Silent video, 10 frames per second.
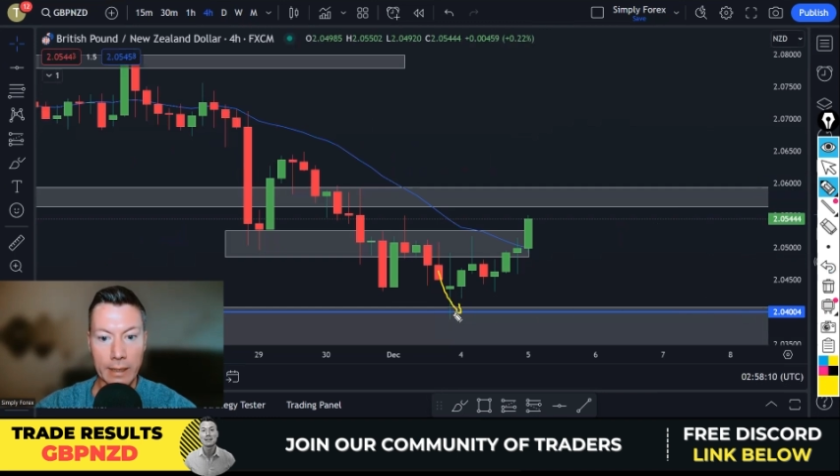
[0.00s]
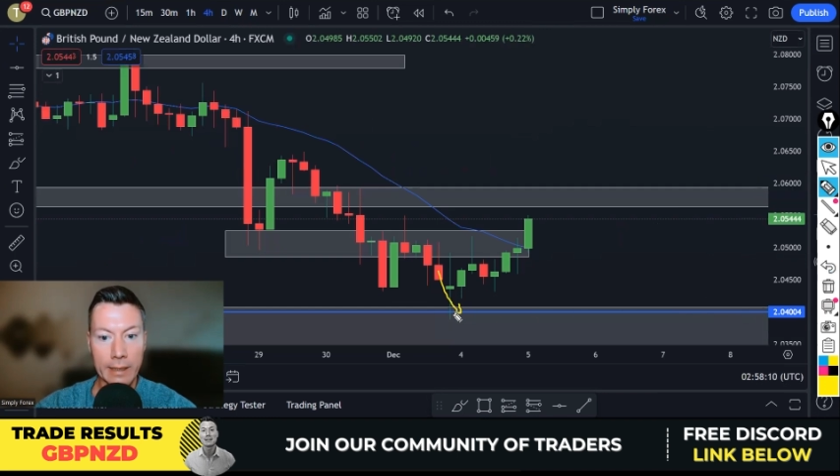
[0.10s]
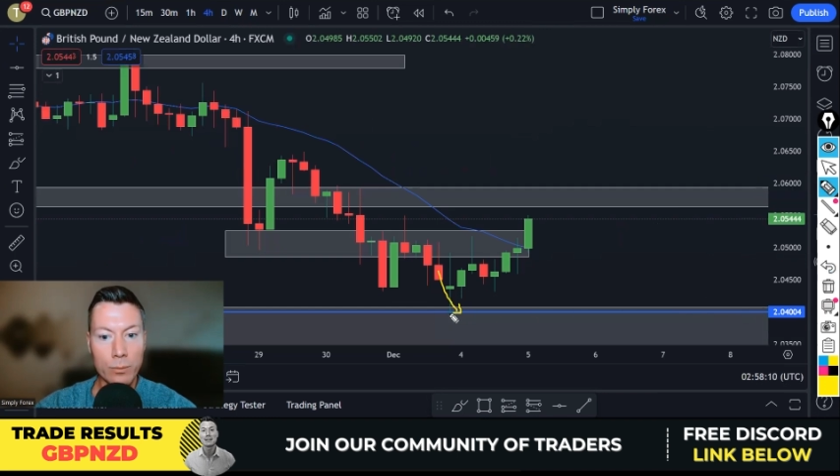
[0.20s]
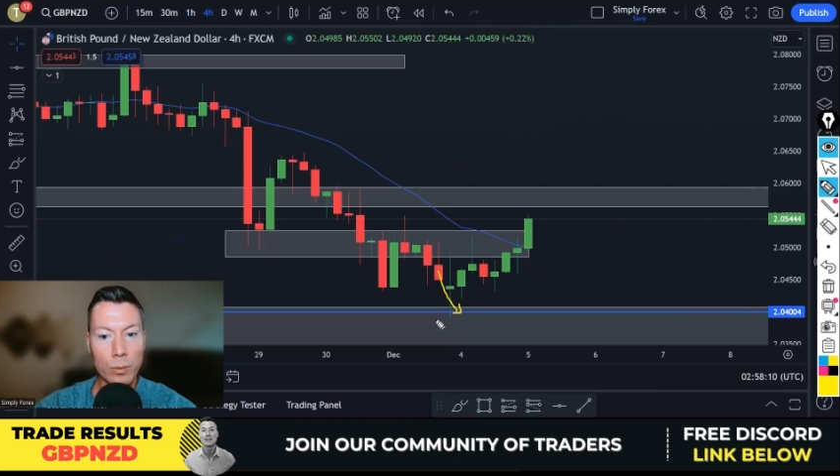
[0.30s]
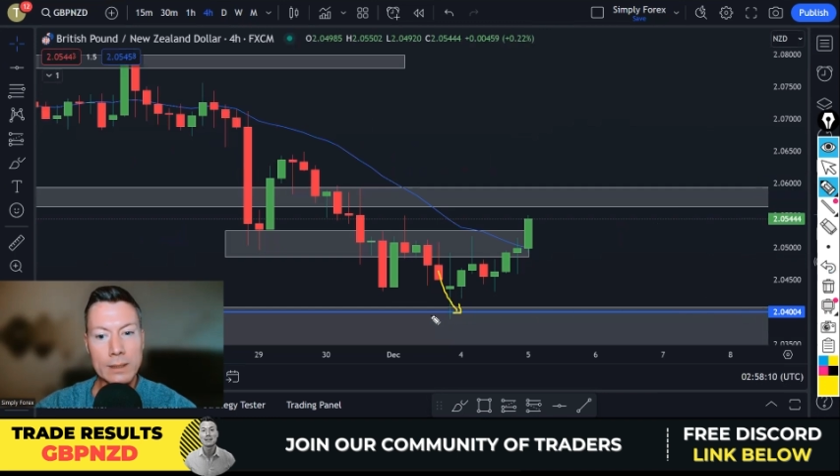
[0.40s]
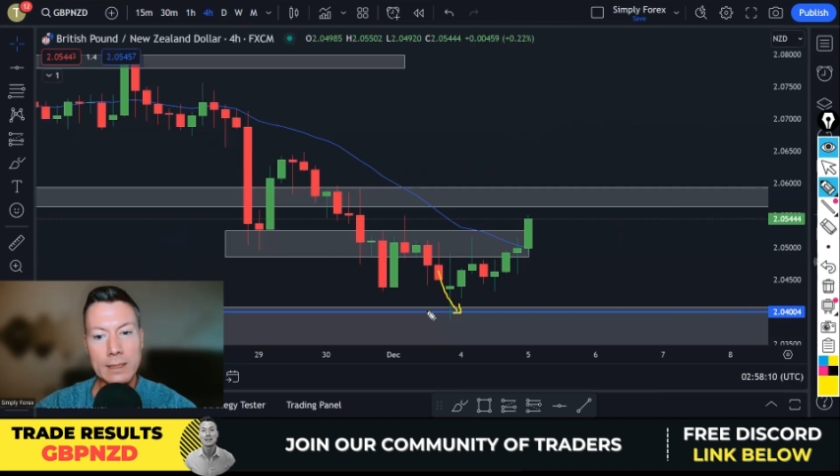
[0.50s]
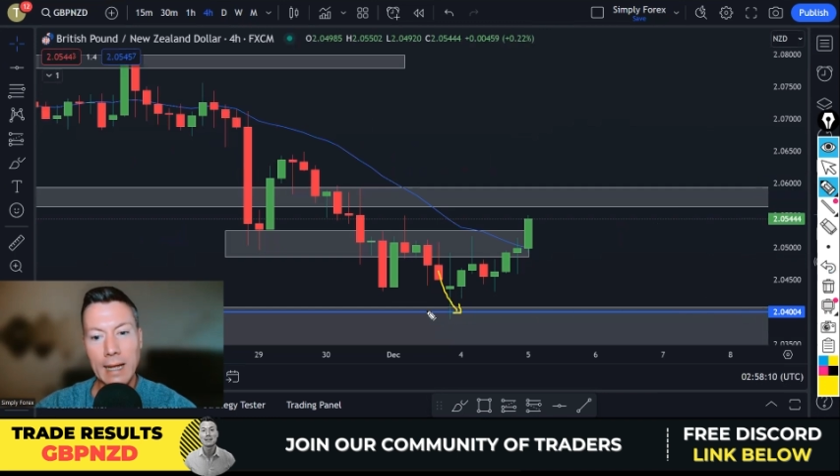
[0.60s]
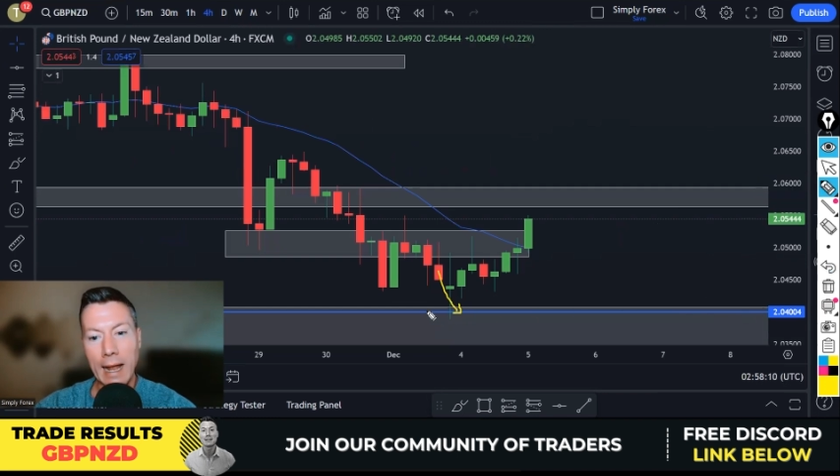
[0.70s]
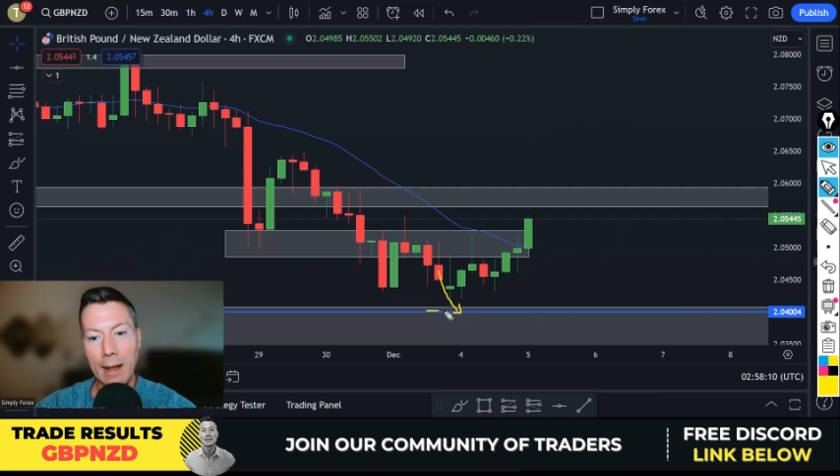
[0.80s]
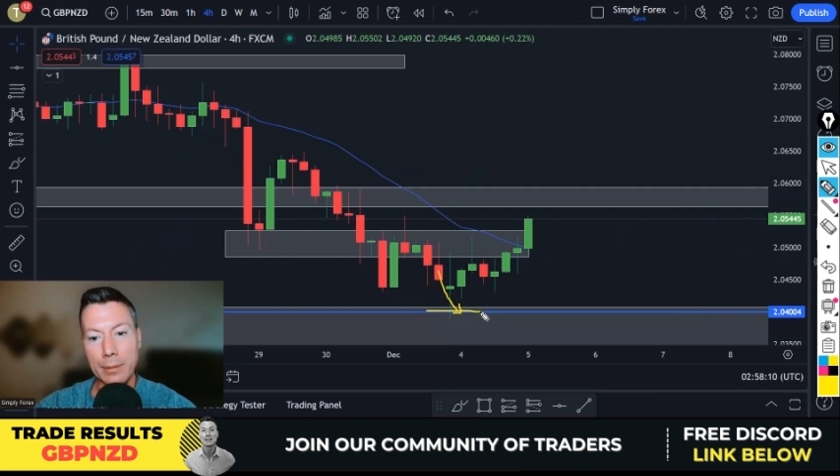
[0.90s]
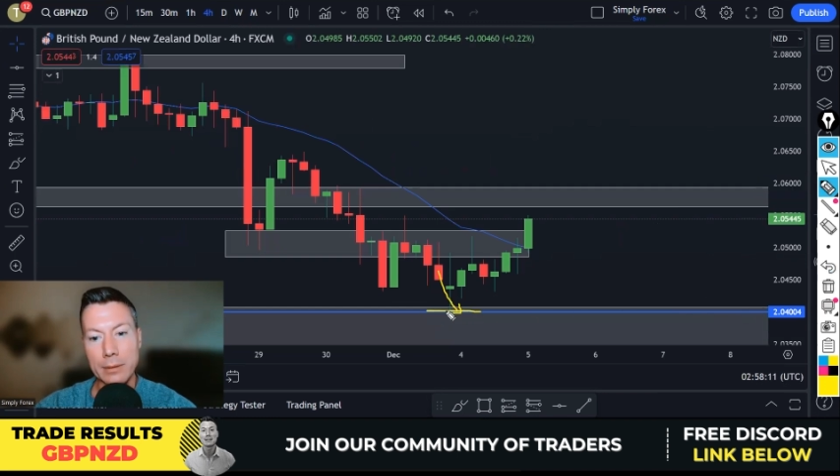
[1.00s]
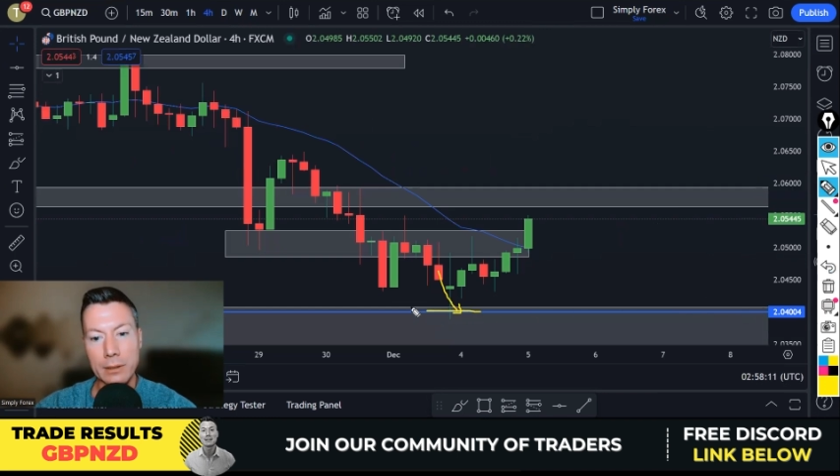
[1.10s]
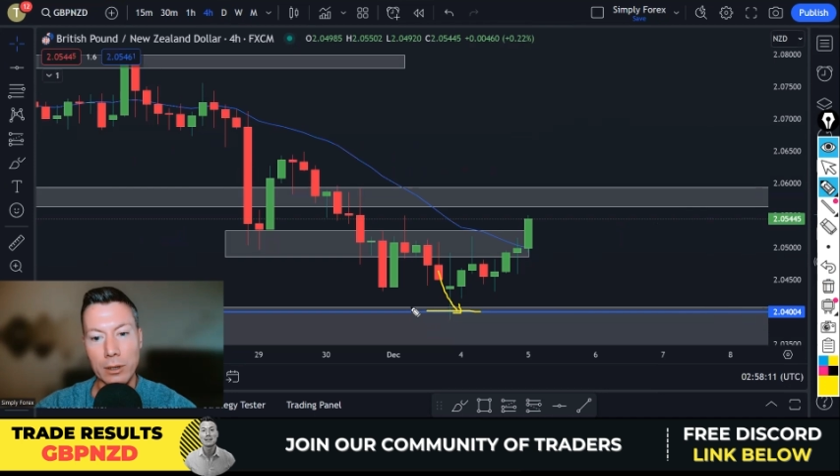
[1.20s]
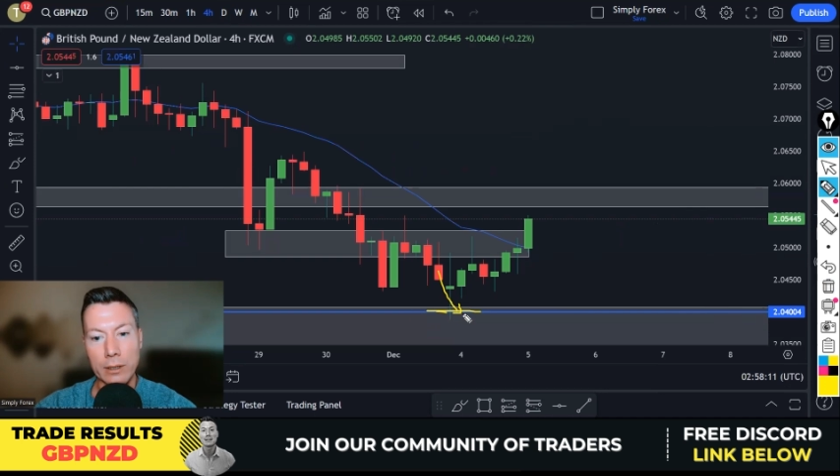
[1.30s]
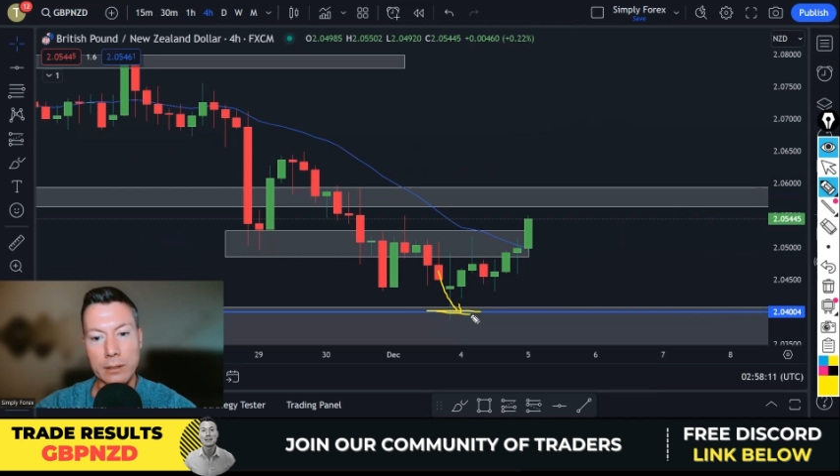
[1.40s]
And then once that happens,
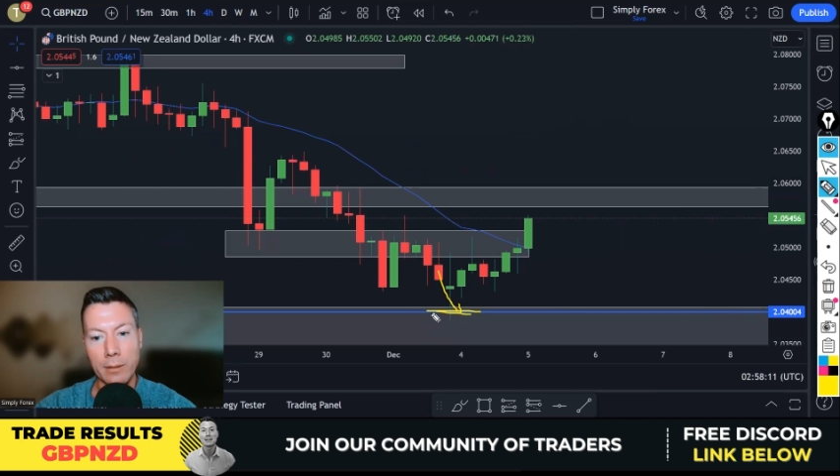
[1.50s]
guys,